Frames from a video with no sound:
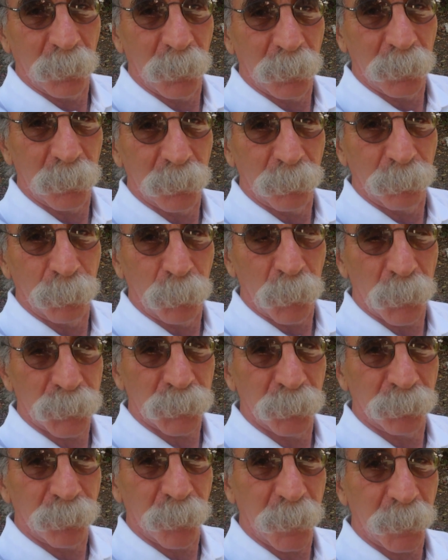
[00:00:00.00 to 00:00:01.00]
and the
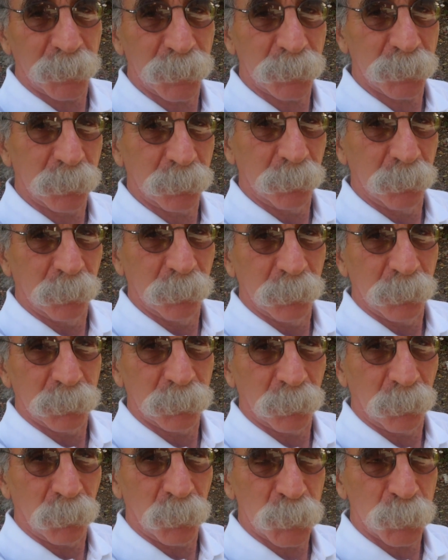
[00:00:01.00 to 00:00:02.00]
birth defects.
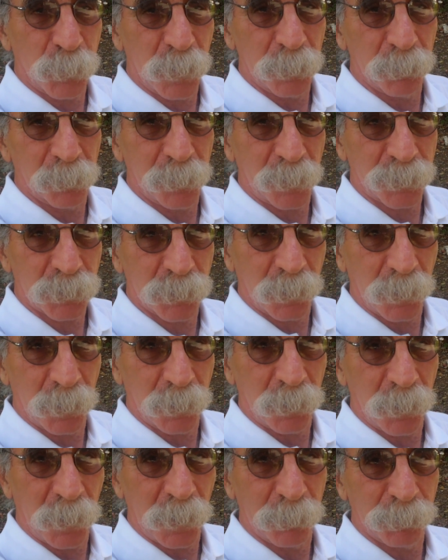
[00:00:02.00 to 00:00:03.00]
So those people actually
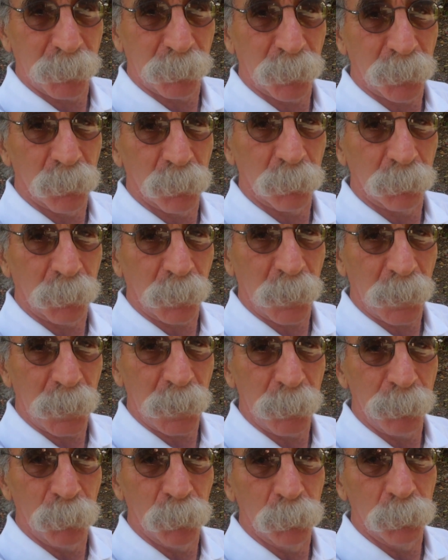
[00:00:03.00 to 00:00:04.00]
had a name. They were called
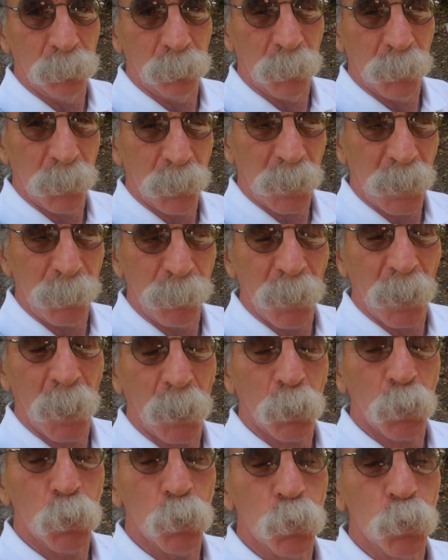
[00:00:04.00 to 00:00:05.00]
Hibakusha,